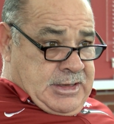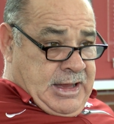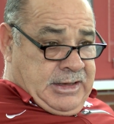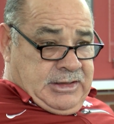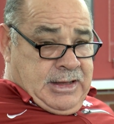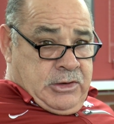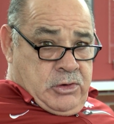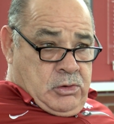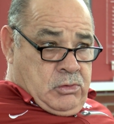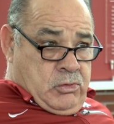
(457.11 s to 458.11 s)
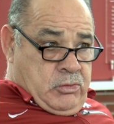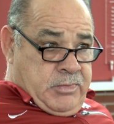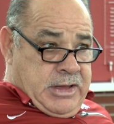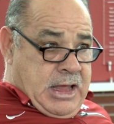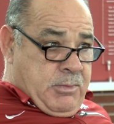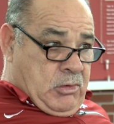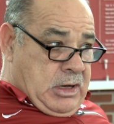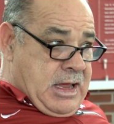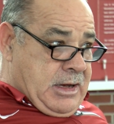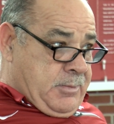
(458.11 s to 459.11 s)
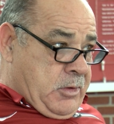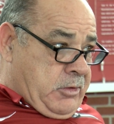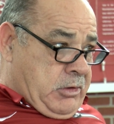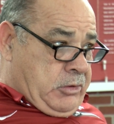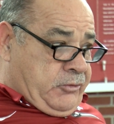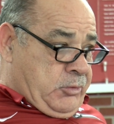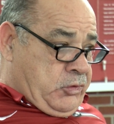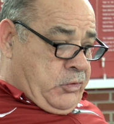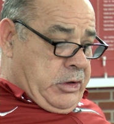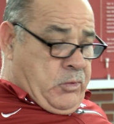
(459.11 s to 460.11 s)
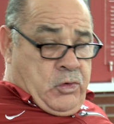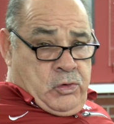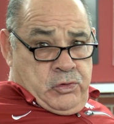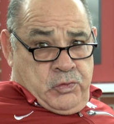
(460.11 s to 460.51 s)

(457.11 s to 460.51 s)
18-year-old going to be able to line up across from a 21 or